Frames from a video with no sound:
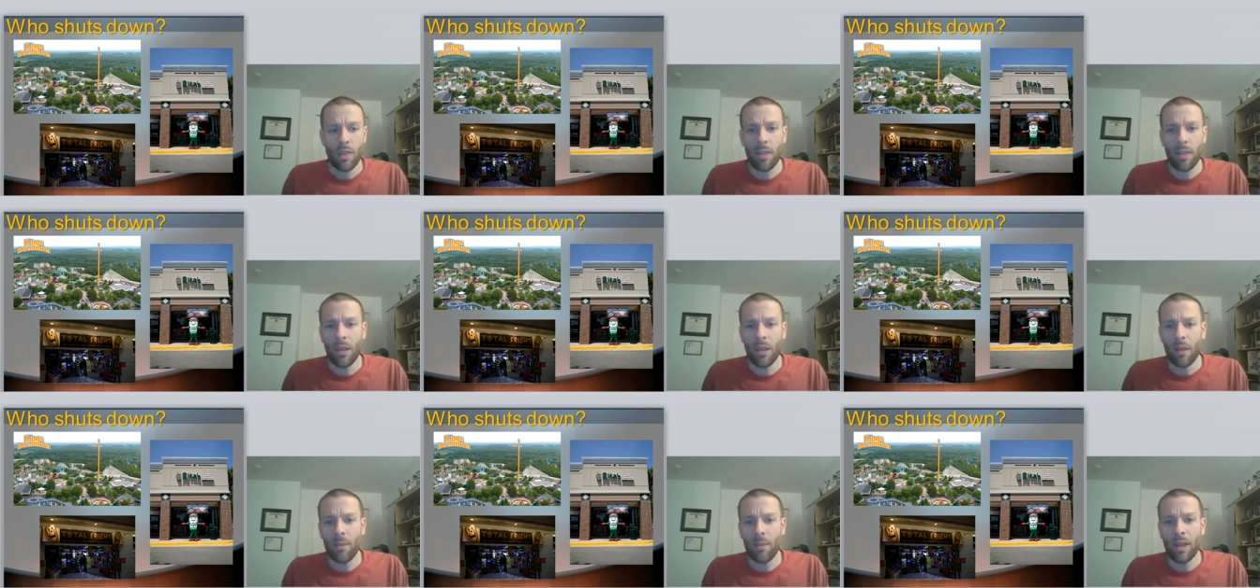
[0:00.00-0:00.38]

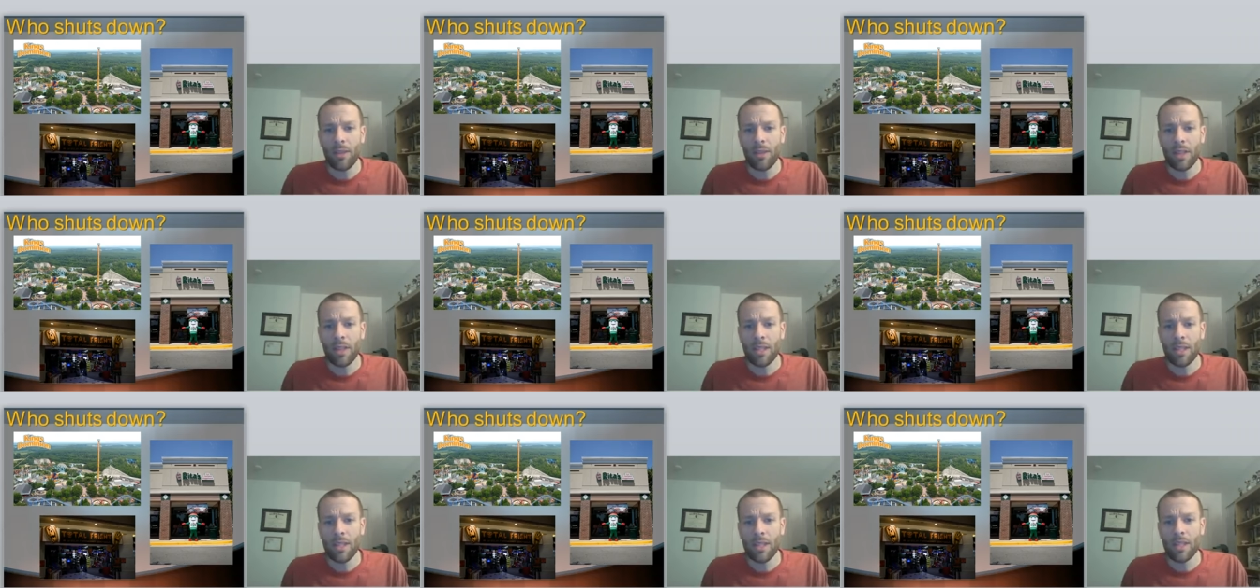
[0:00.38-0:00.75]
Think
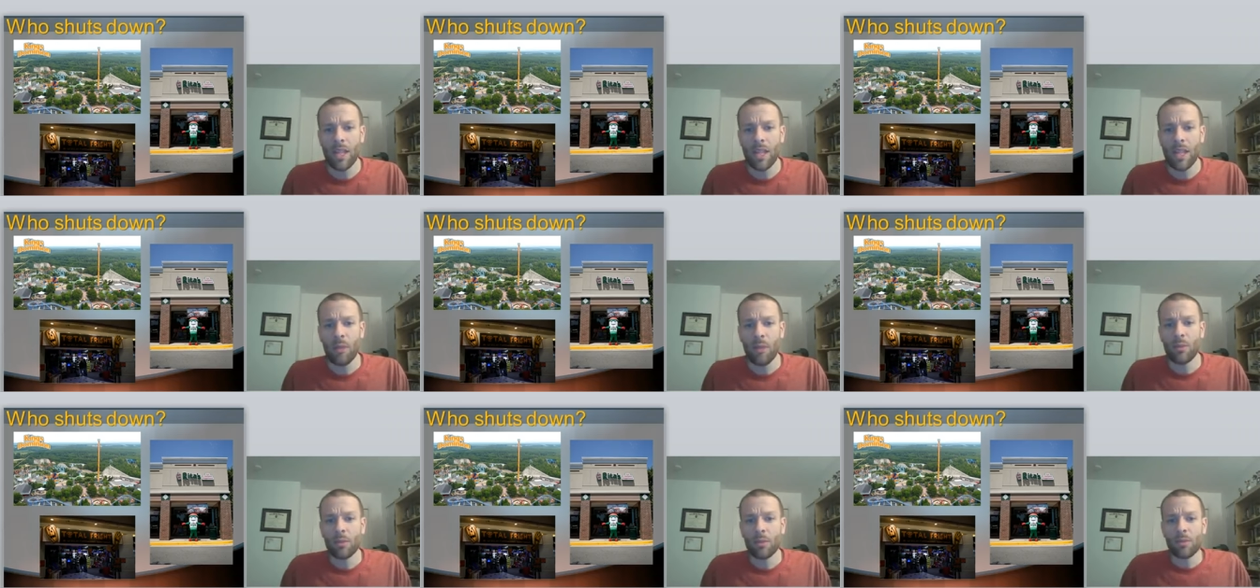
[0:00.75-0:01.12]
about this
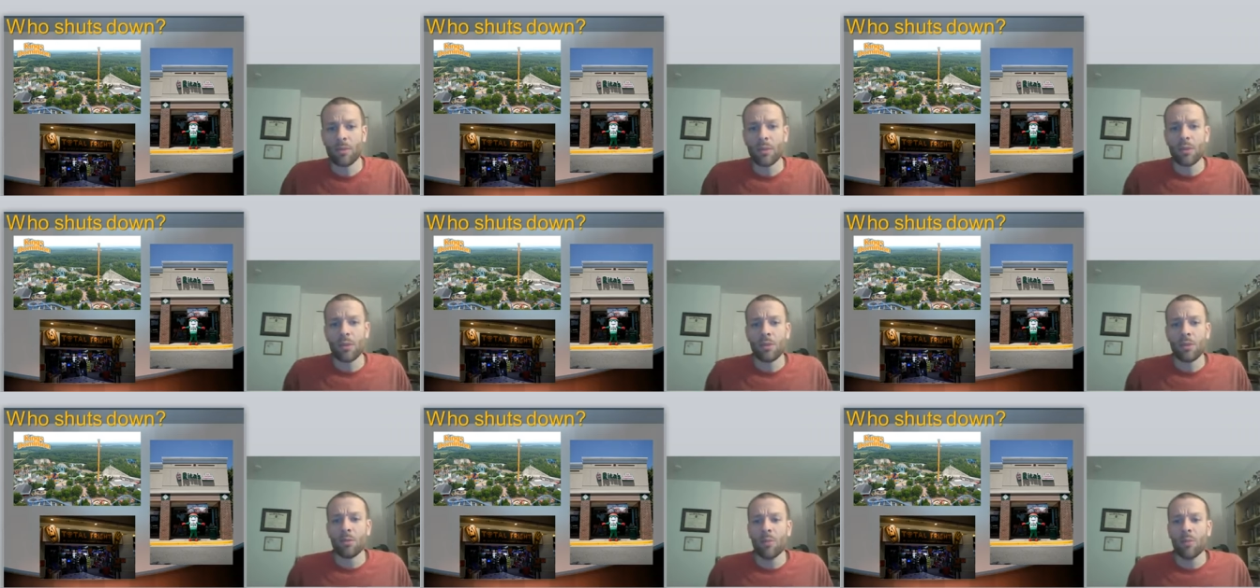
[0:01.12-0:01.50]
example of
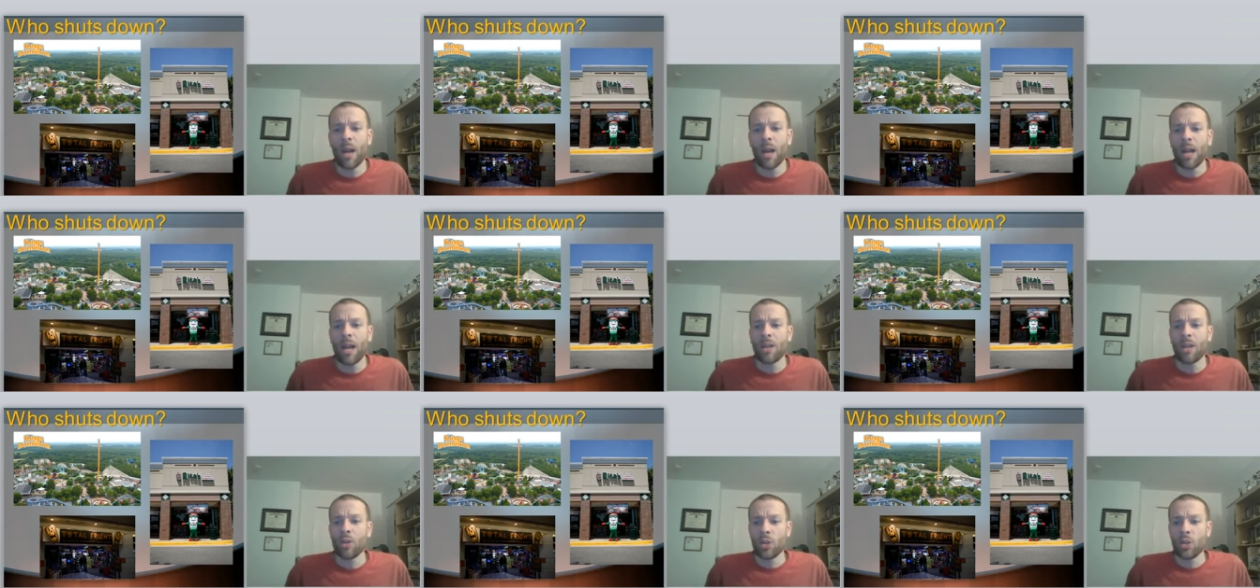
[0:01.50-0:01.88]
who
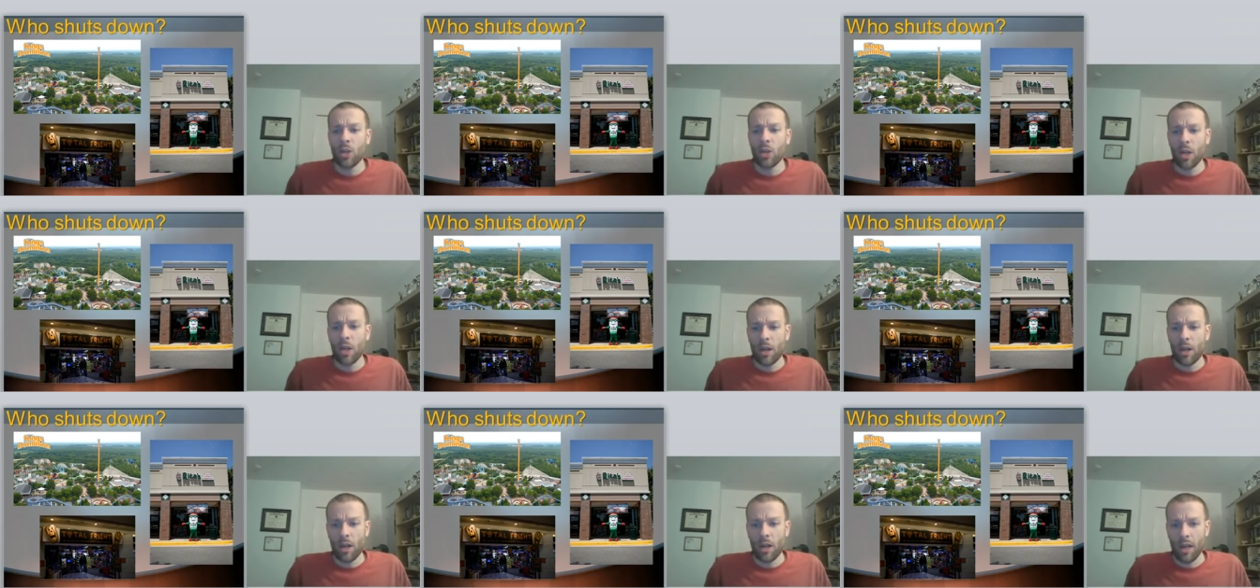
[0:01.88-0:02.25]
might
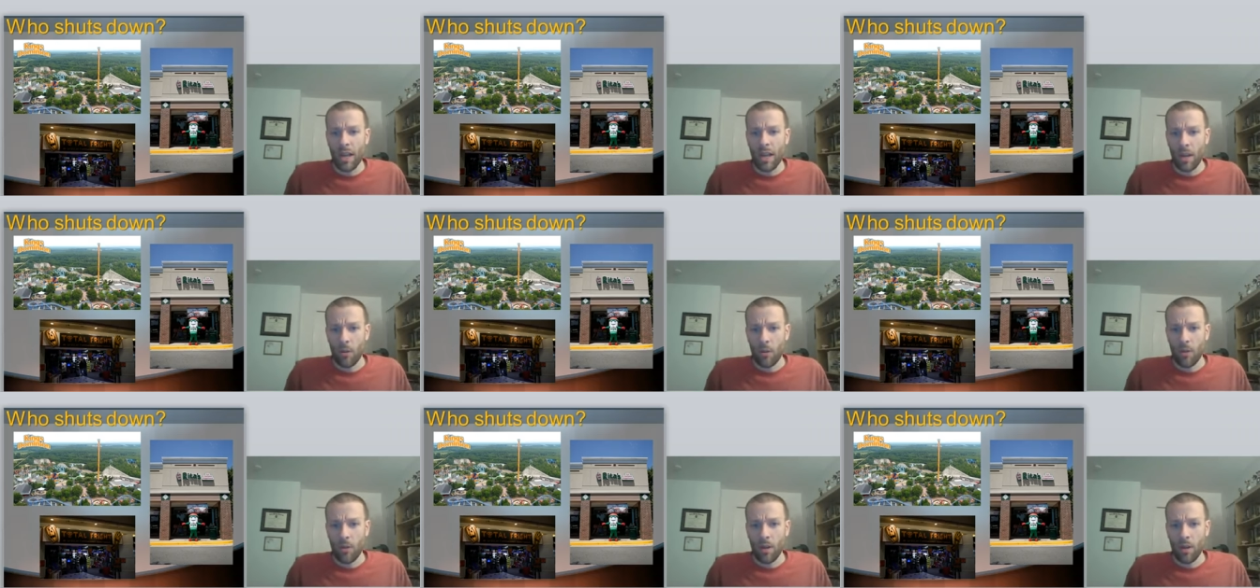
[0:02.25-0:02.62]
shut
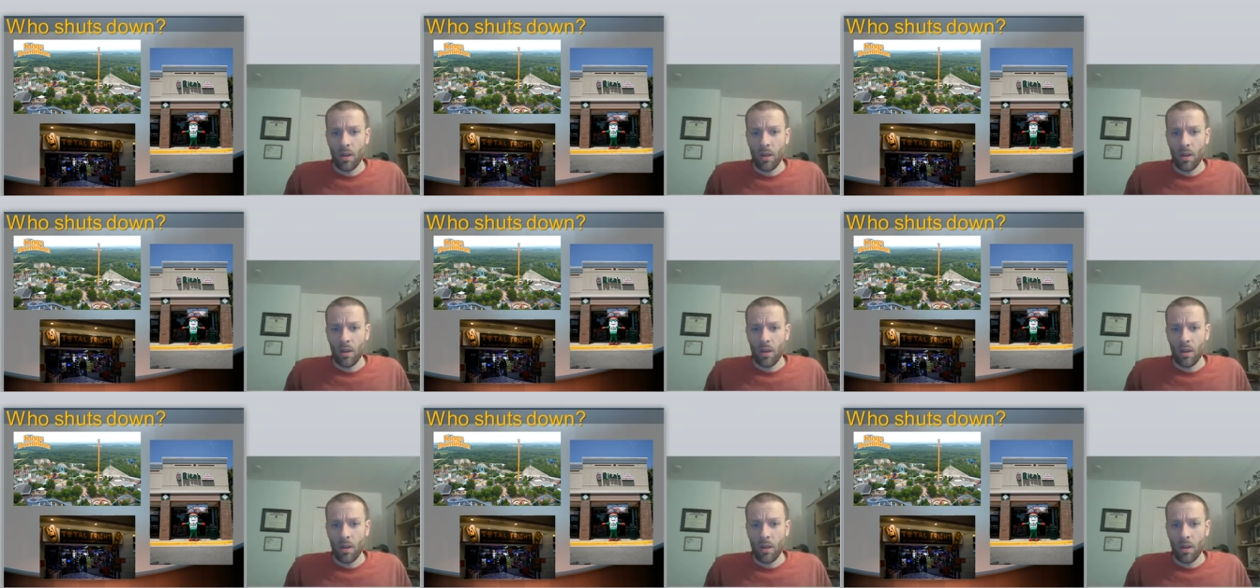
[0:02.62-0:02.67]
down.